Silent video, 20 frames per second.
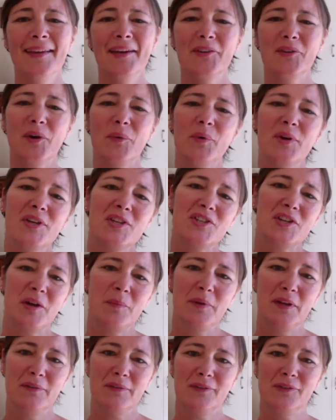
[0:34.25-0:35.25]
So I want to share
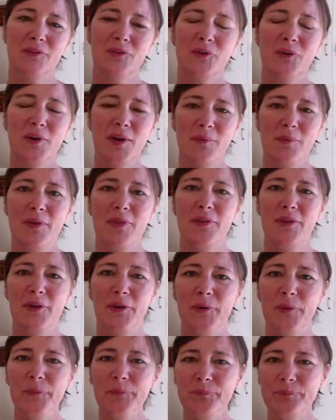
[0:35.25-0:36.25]
a bit of a story with
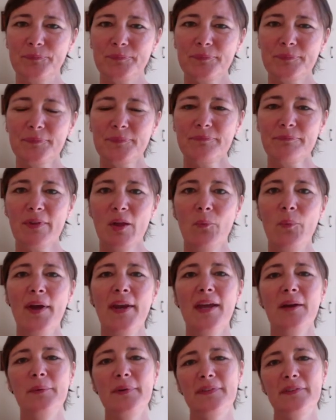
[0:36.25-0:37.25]
you.
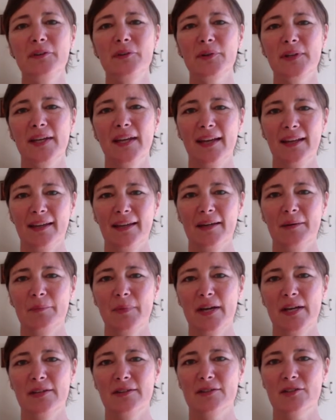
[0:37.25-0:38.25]
When I was creating
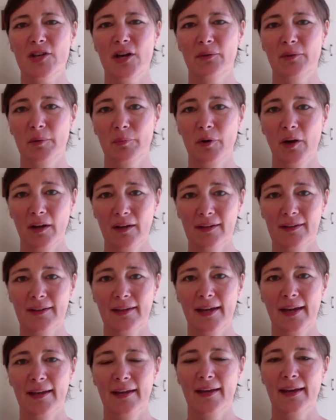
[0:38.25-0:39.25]
my chakra product
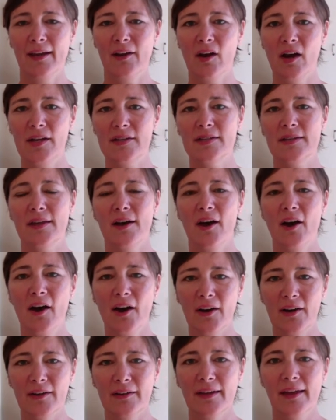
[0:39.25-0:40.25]
line and I got to the
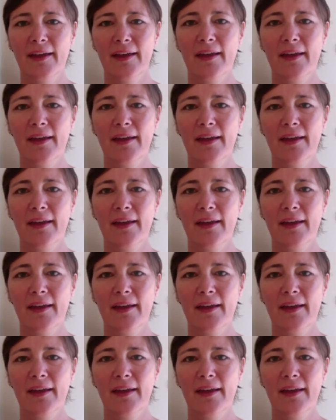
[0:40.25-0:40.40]
heart,